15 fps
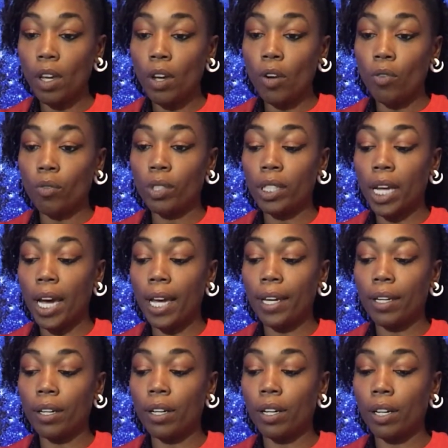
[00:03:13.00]

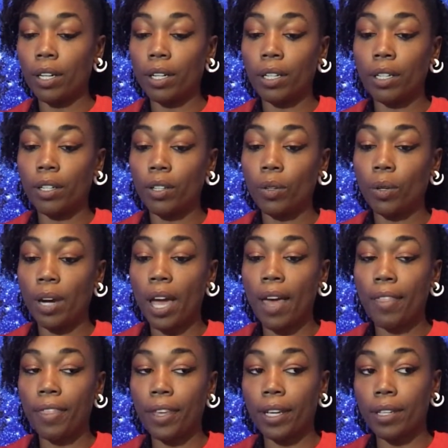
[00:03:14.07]
Relying on your
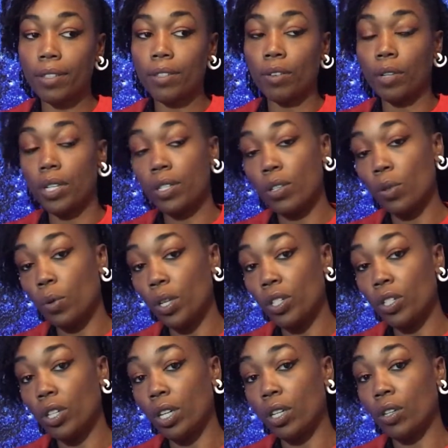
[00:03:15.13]
ethics, your
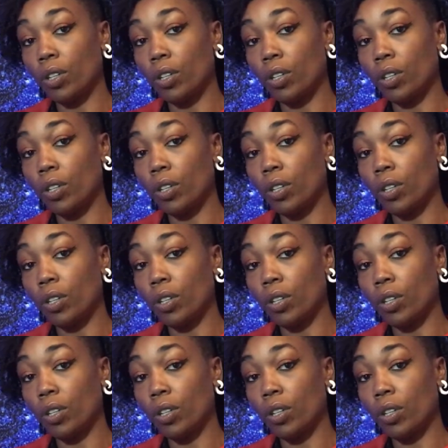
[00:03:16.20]
intuition,